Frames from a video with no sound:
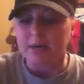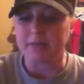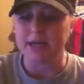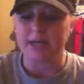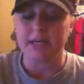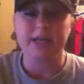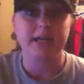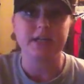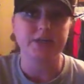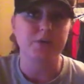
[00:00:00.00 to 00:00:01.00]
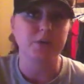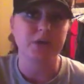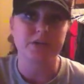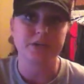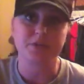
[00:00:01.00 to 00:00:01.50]
But I do
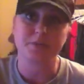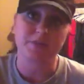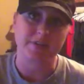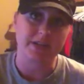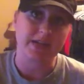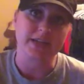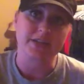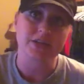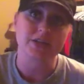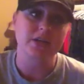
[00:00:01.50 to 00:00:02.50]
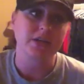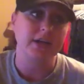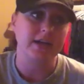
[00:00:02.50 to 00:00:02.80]
want to prevent cancer.